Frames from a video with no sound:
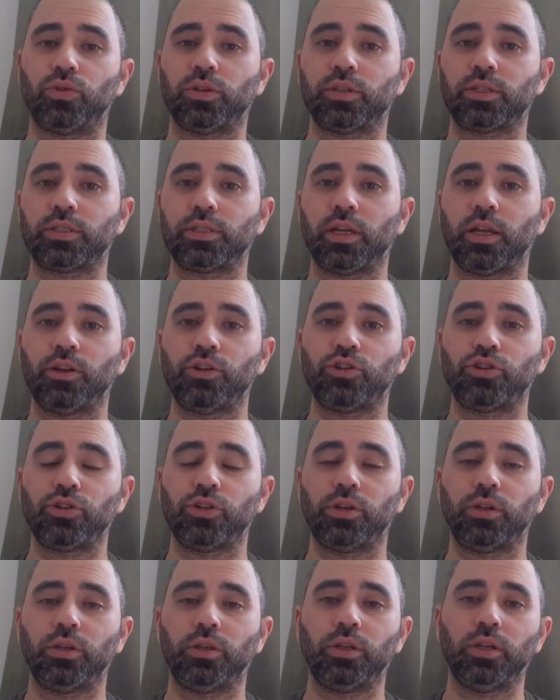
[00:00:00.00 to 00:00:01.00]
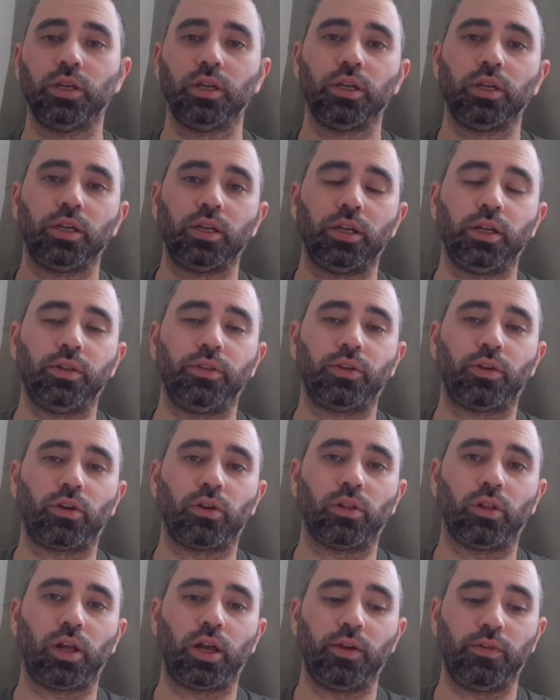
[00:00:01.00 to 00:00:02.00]
ascension in their
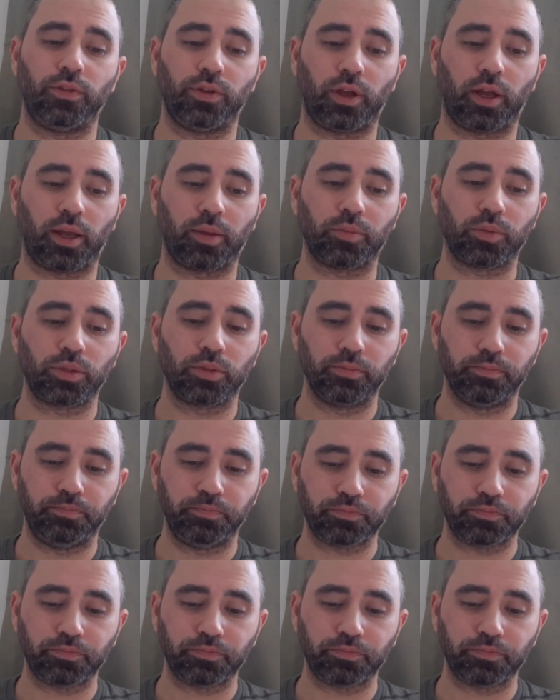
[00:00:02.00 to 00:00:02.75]
lifetimes.